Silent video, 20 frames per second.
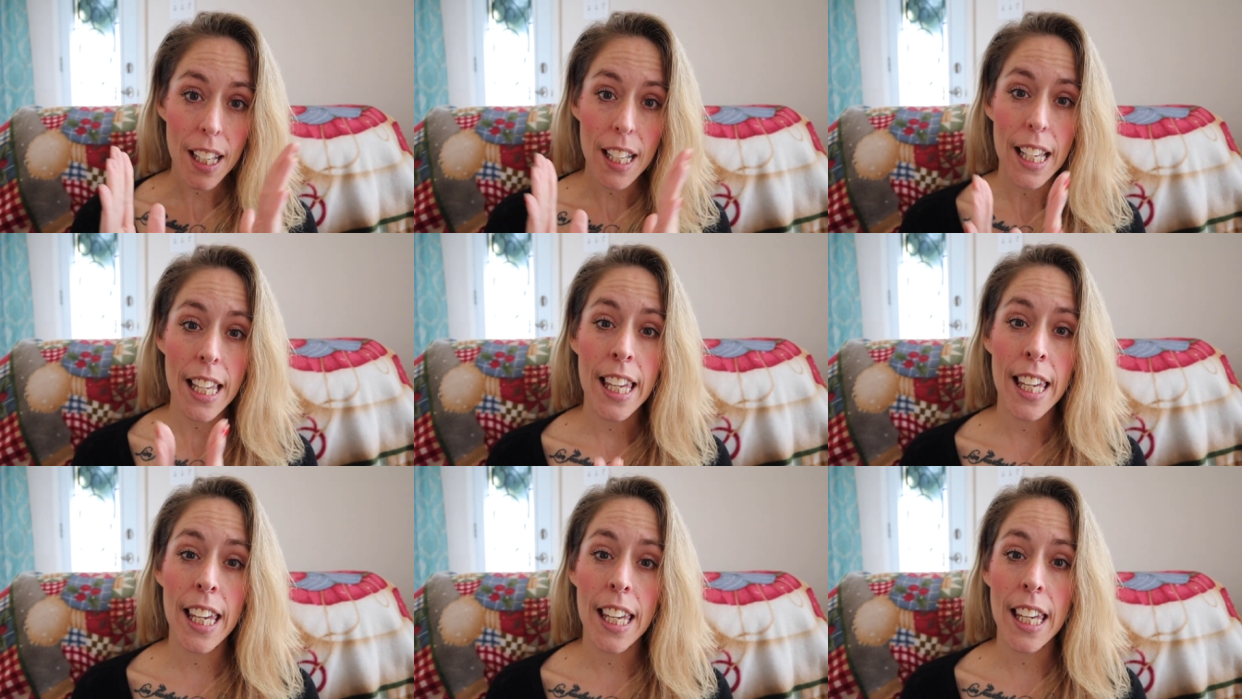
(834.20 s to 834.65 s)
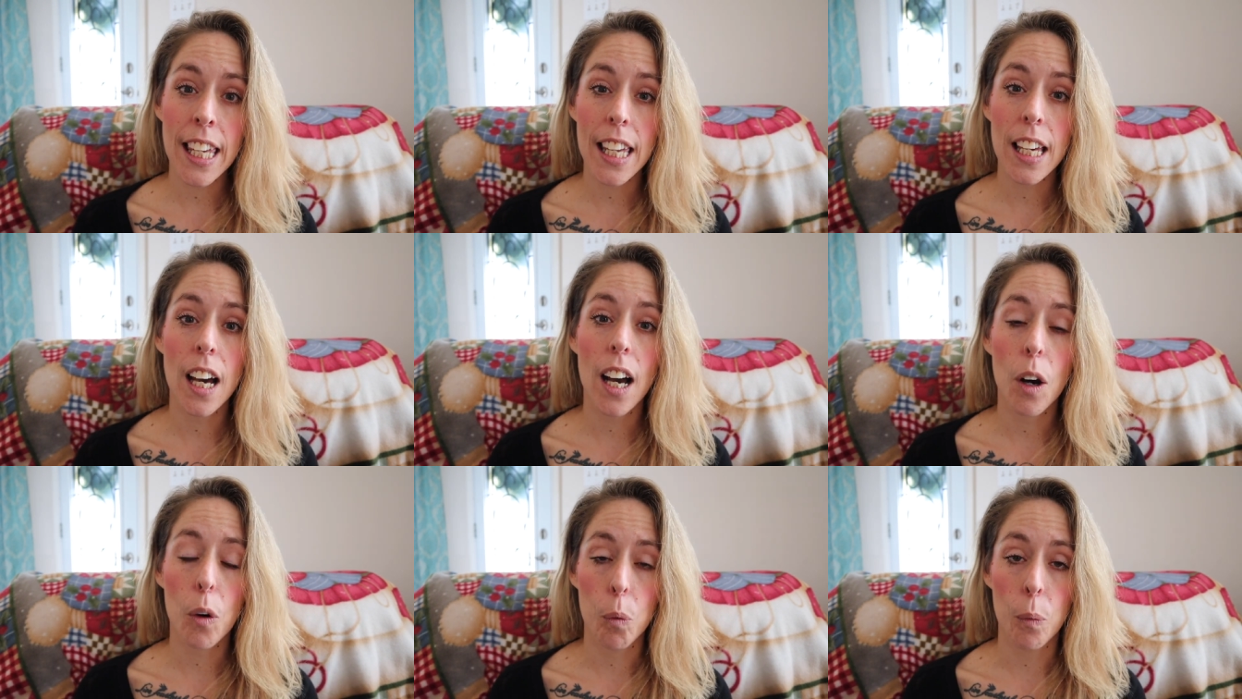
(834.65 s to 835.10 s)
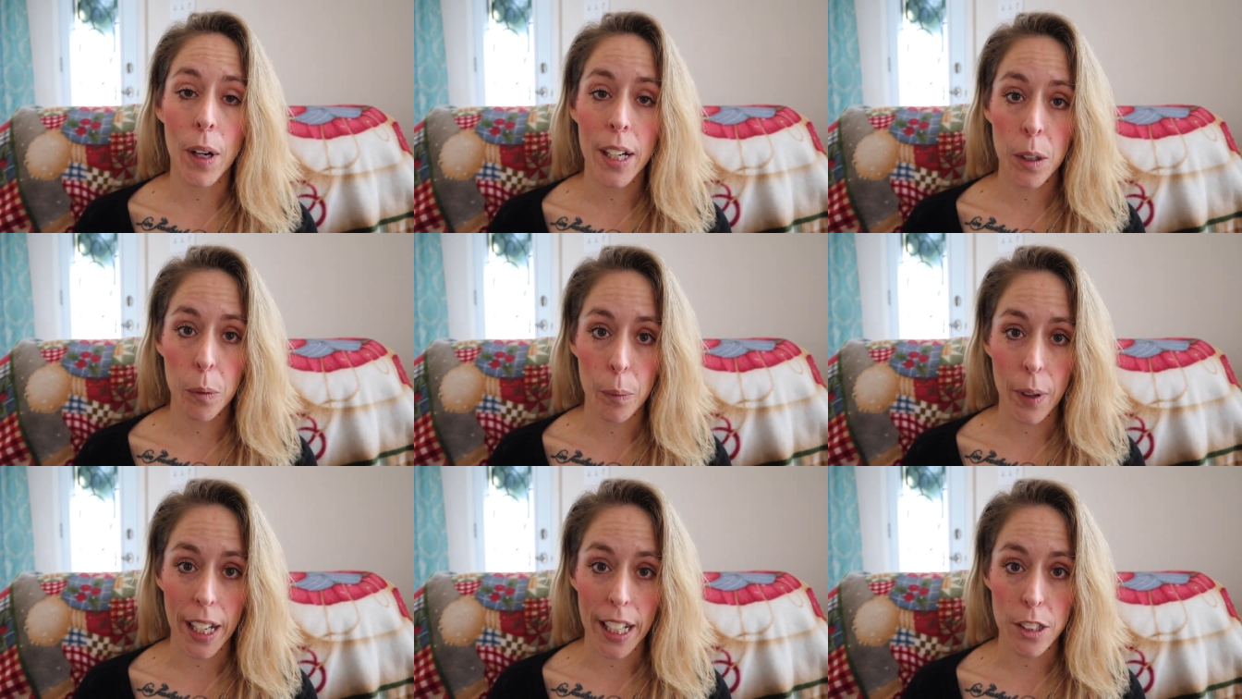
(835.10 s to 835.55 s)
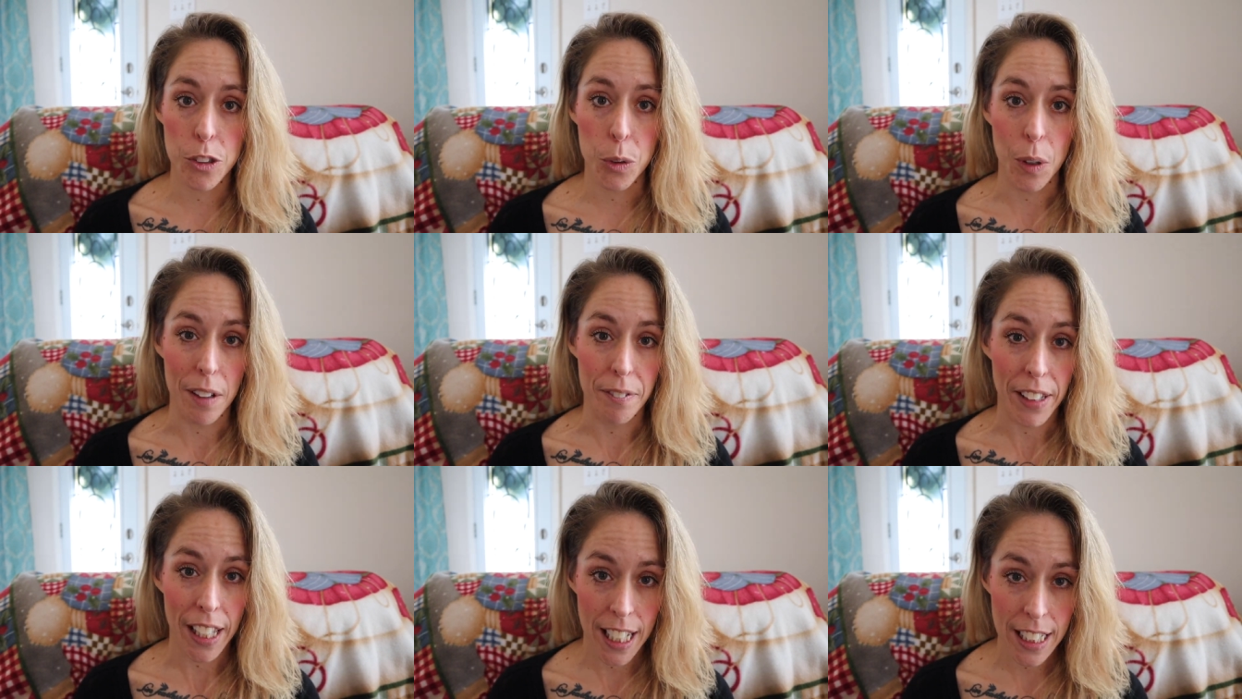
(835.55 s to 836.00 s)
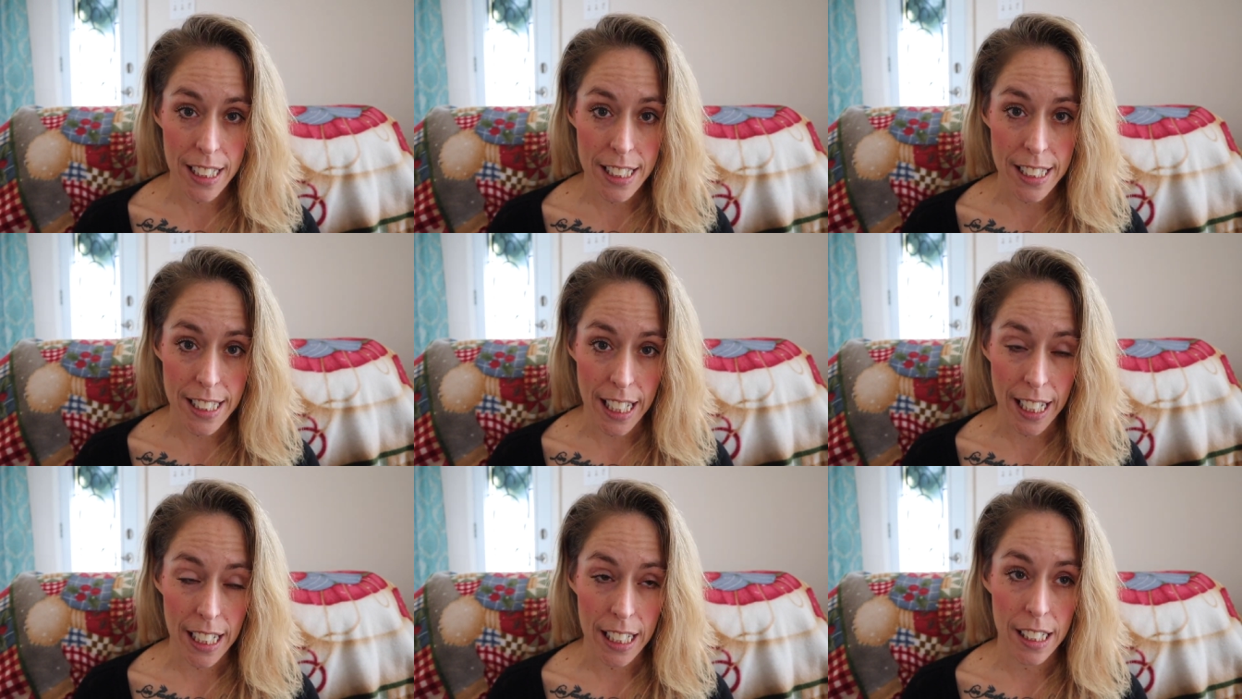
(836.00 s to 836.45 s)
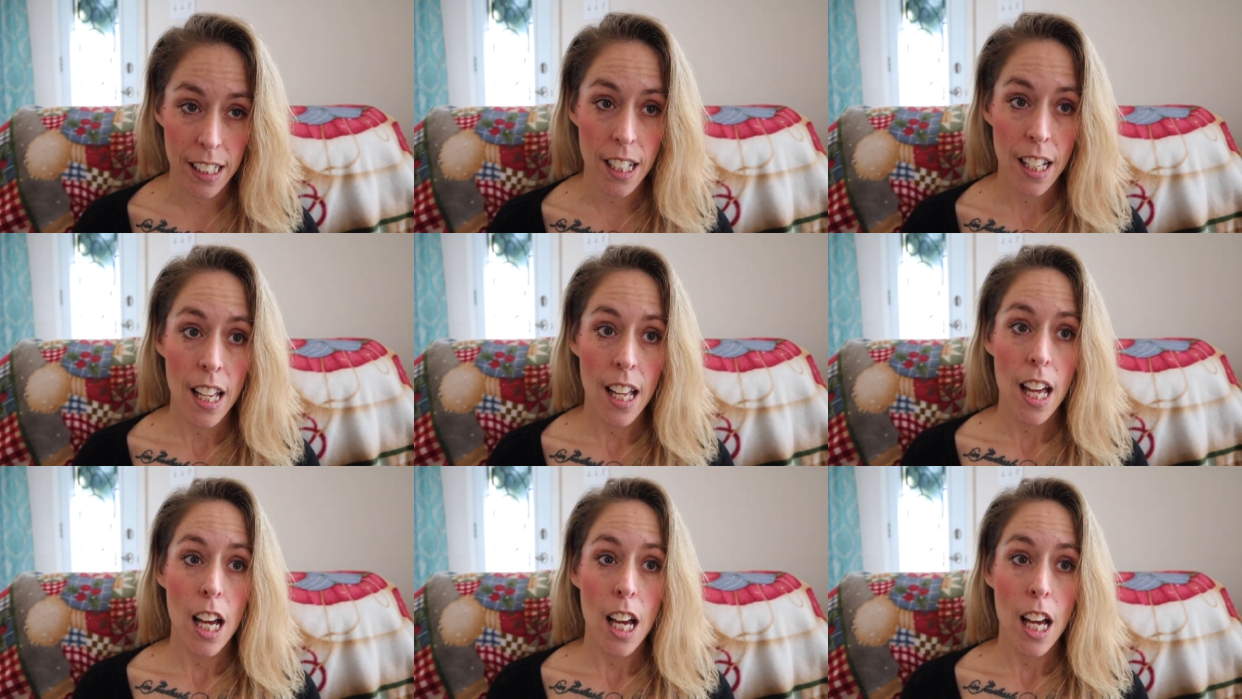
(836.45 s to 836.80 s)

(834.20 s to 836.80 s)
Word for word: He went away to Afghanistan.